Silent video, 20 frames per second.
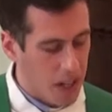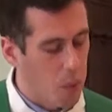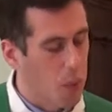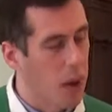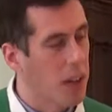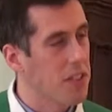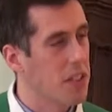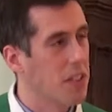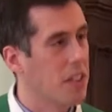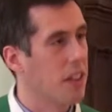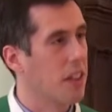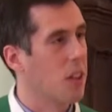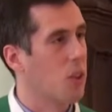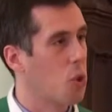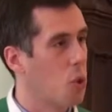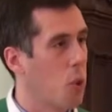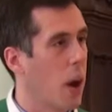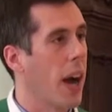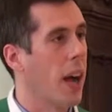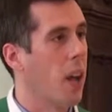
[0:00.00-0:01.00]
He wasn't a
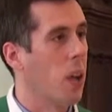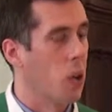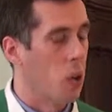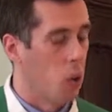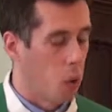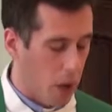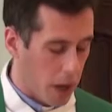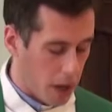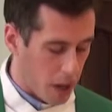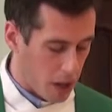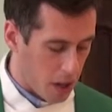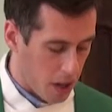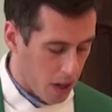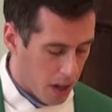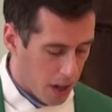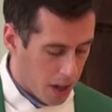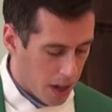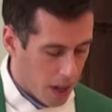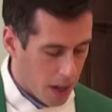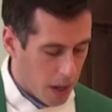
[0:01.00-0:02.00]
trial lawyer,
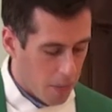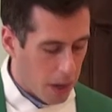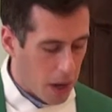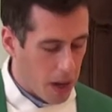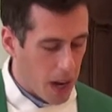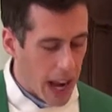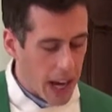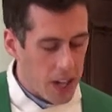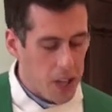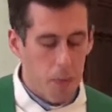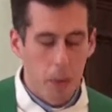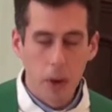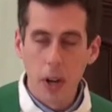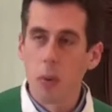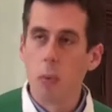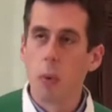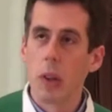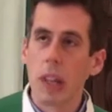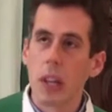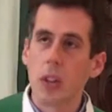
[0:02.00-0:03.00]
but an expert
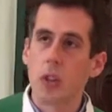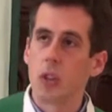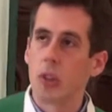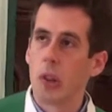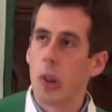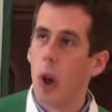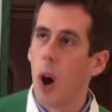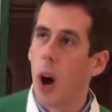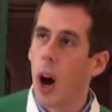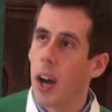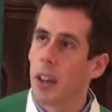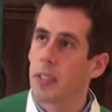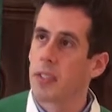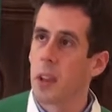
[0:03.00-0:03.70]
in religious law,